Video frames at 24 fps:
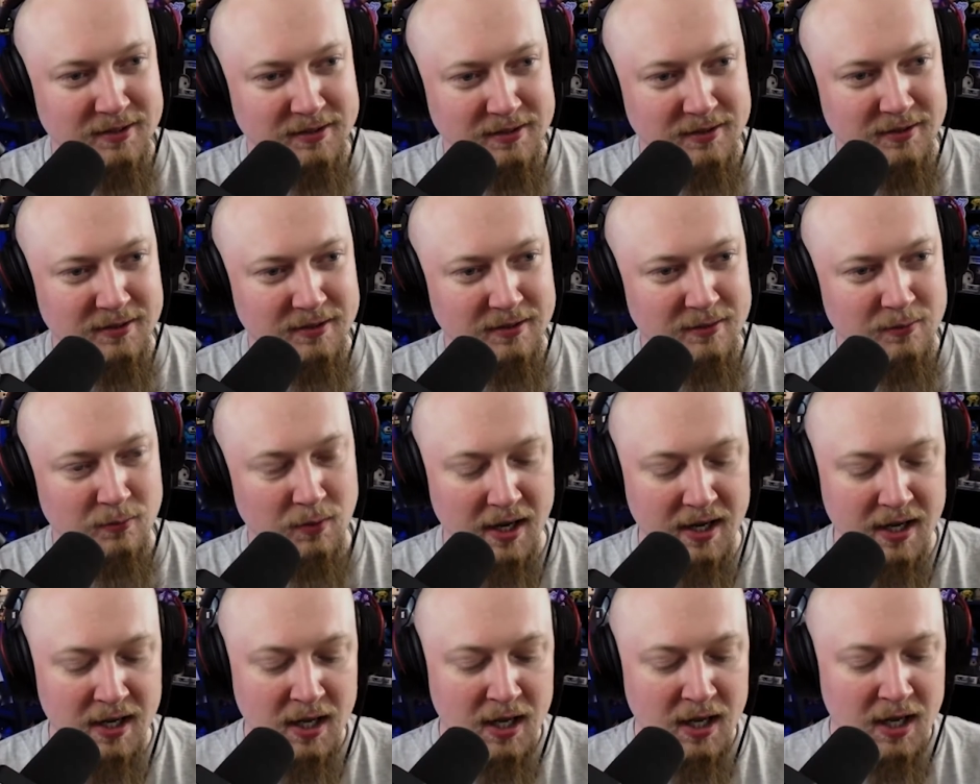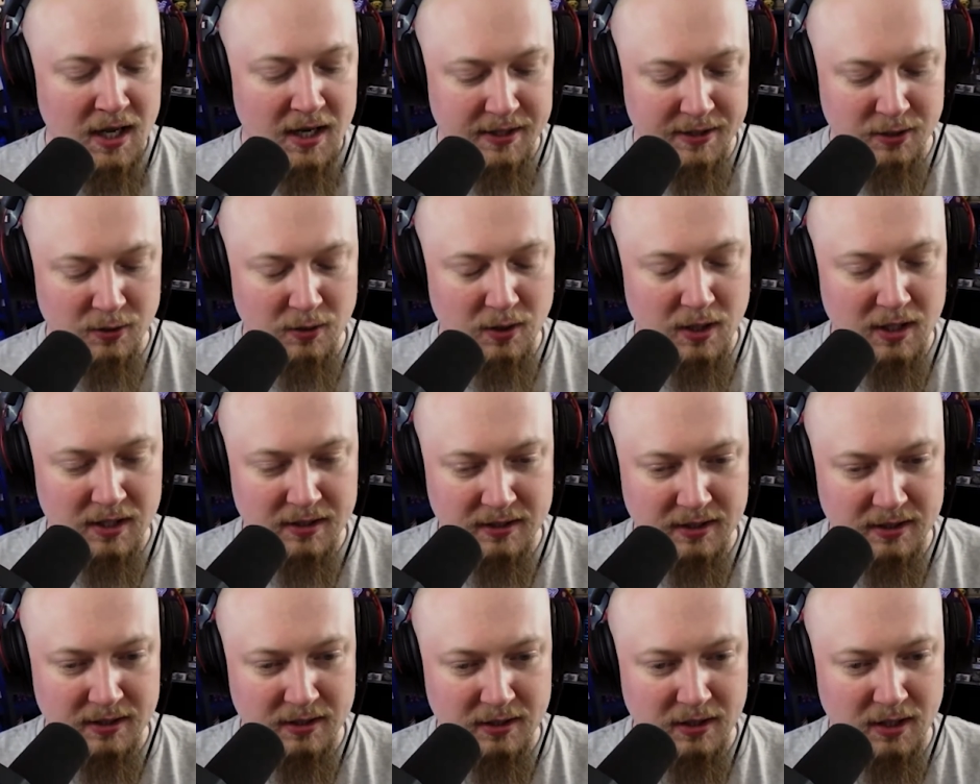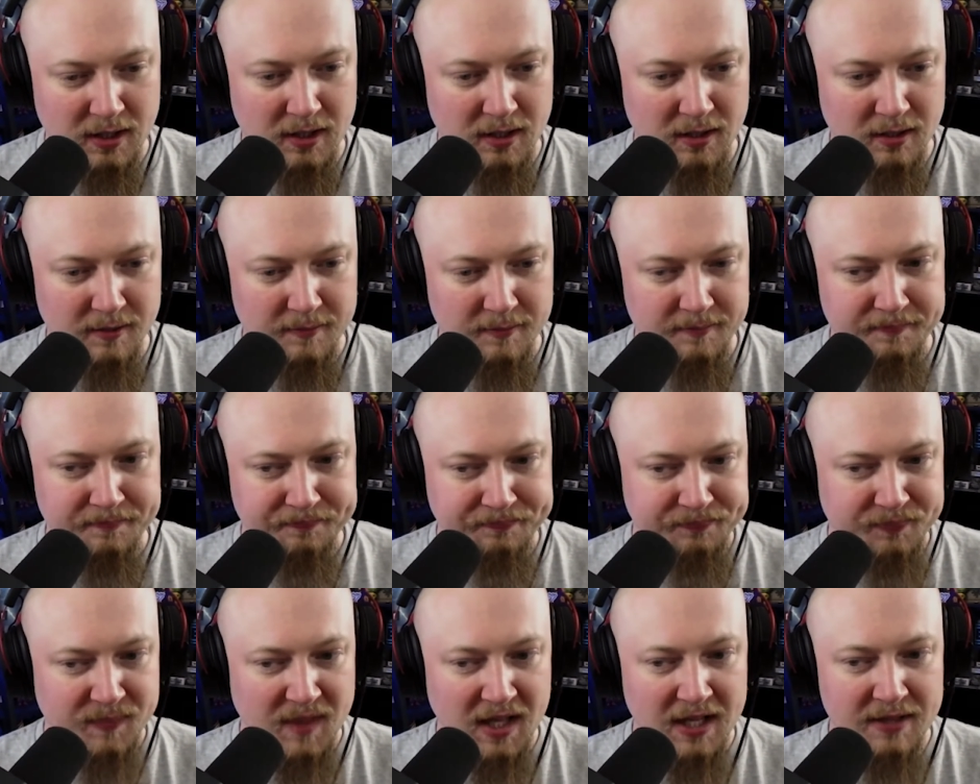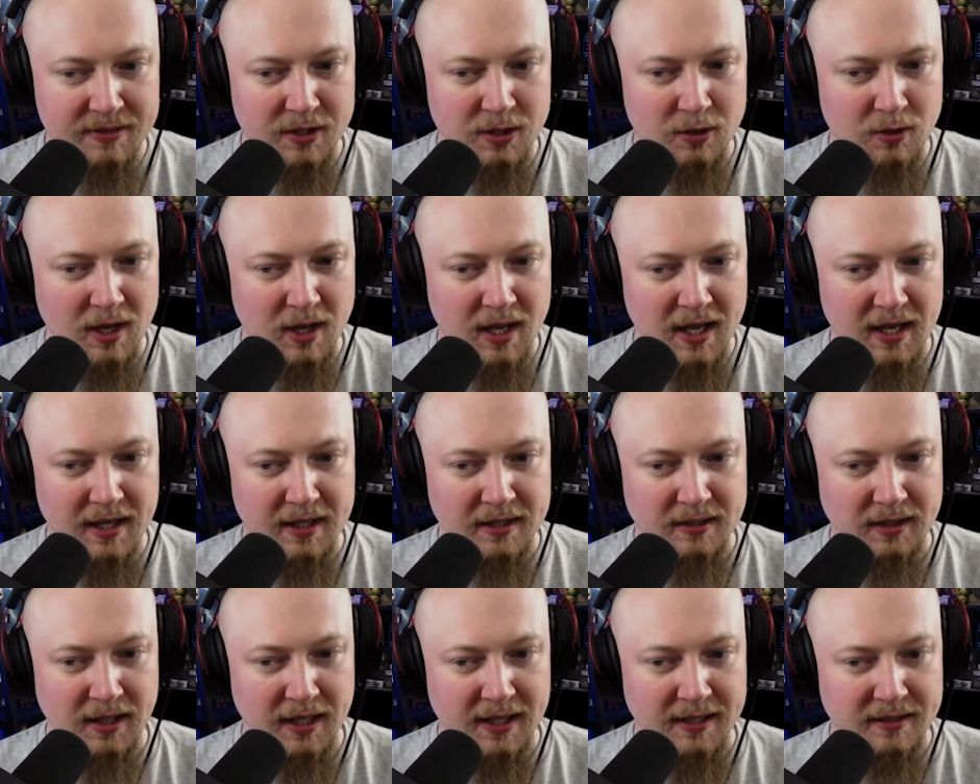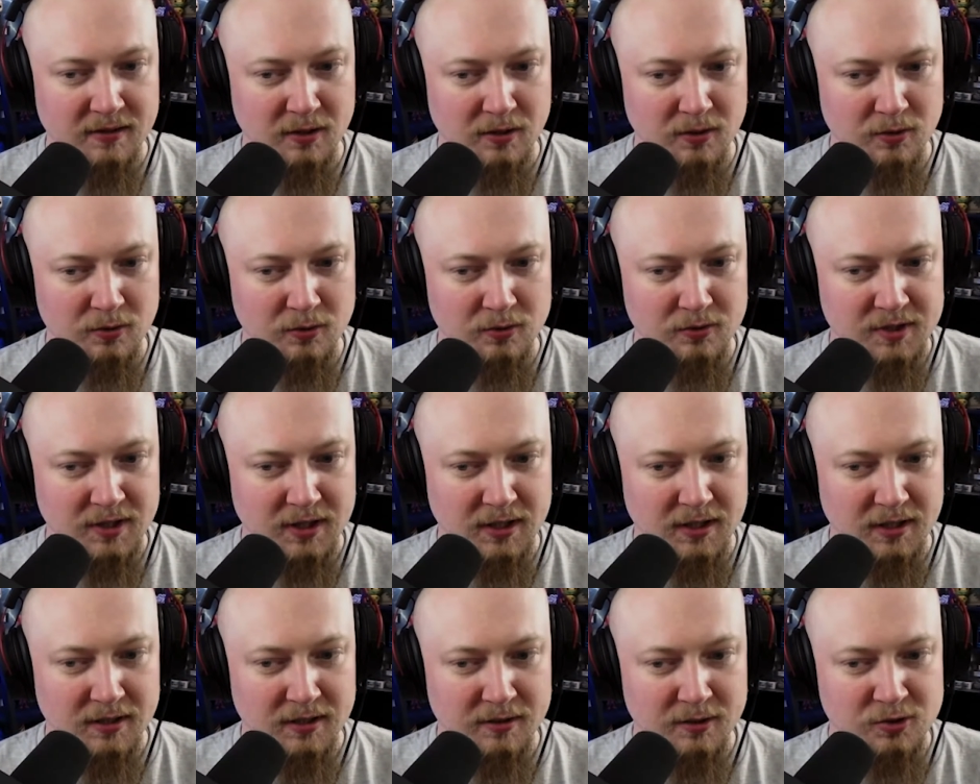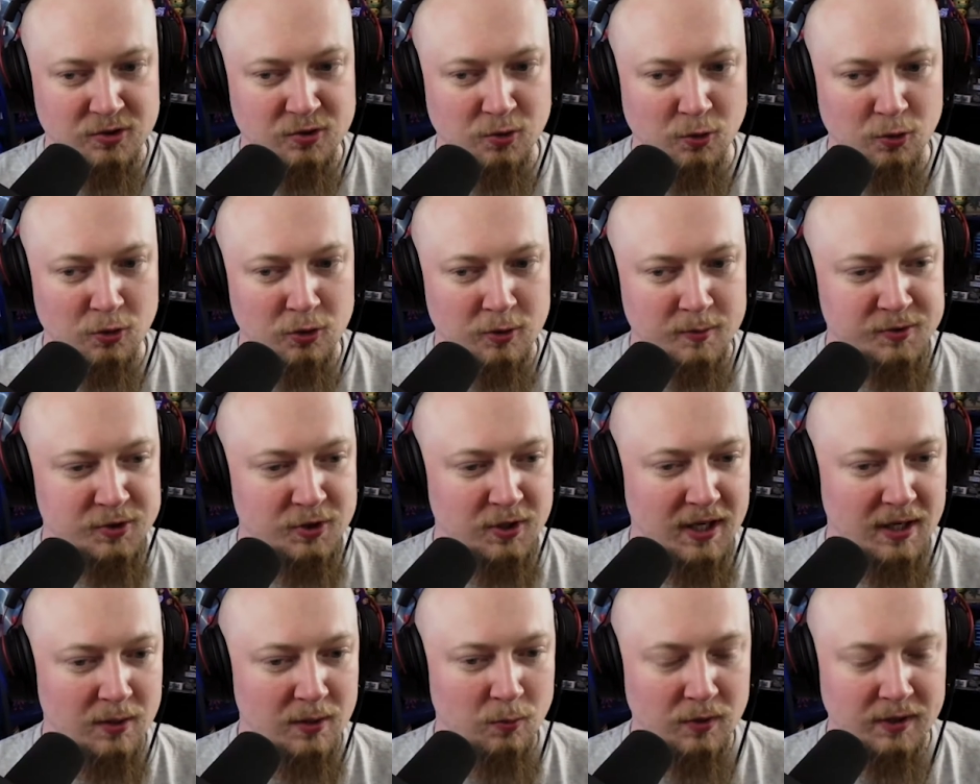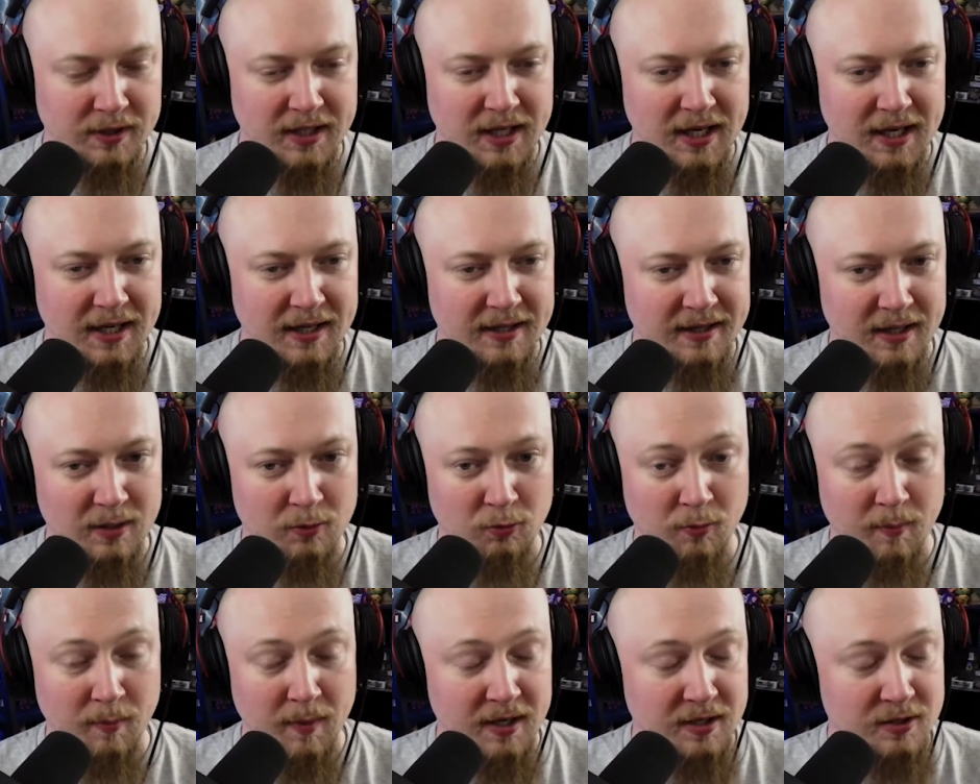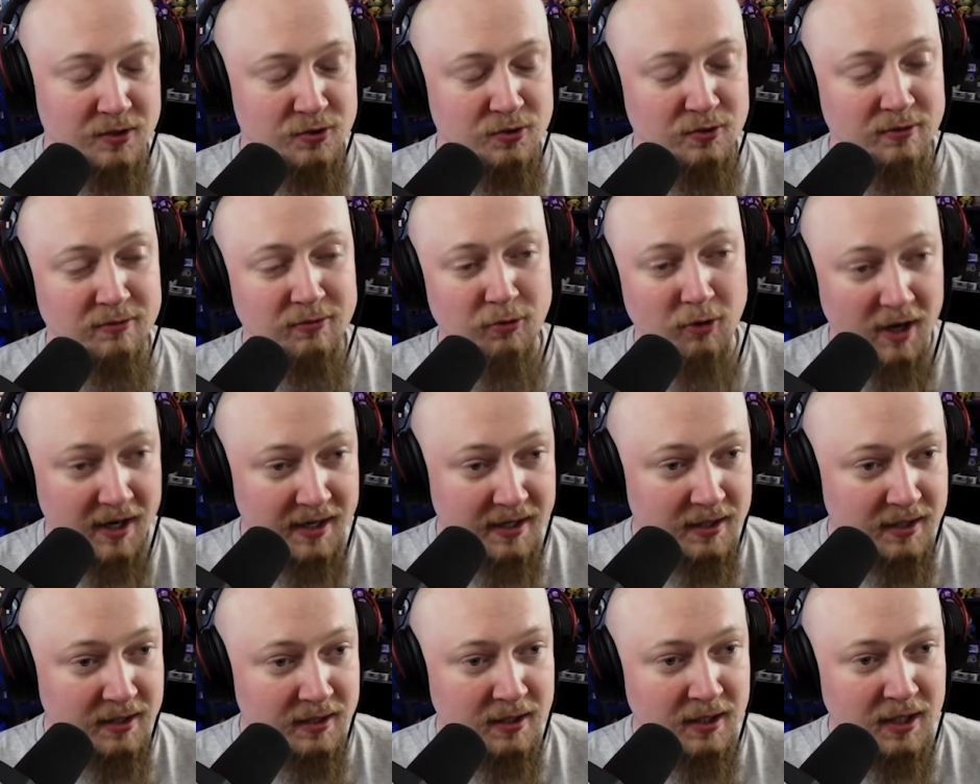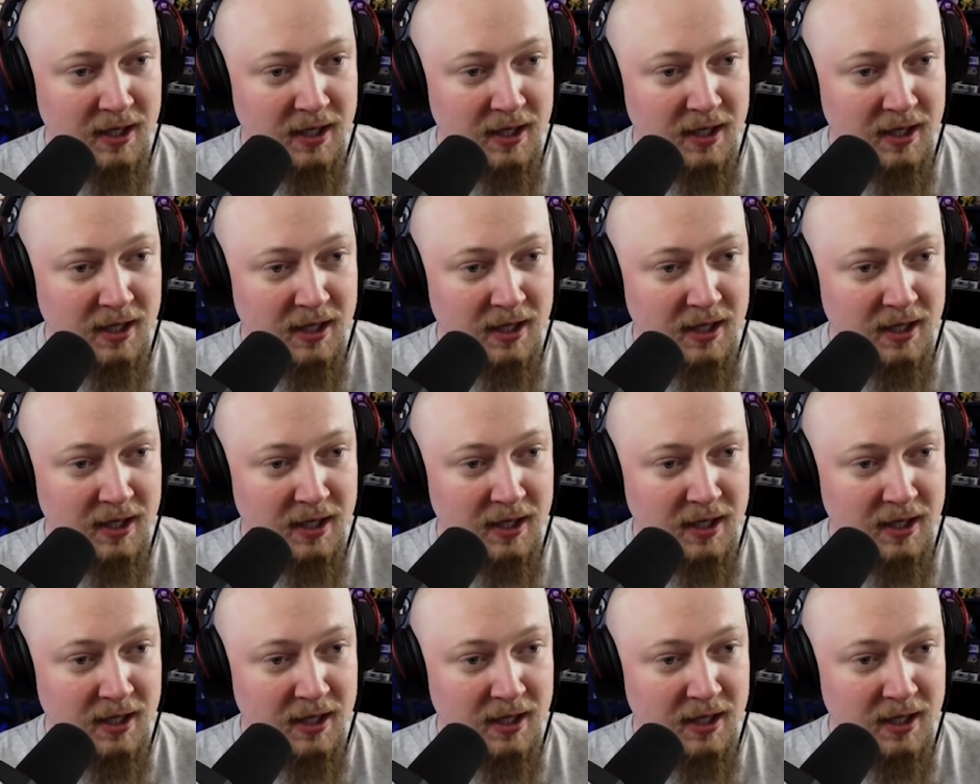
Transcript: Yeah. Right? And you and then uh, and then you had, like, those... Uh, the Storms, you had one guy that reminded you of Raiden.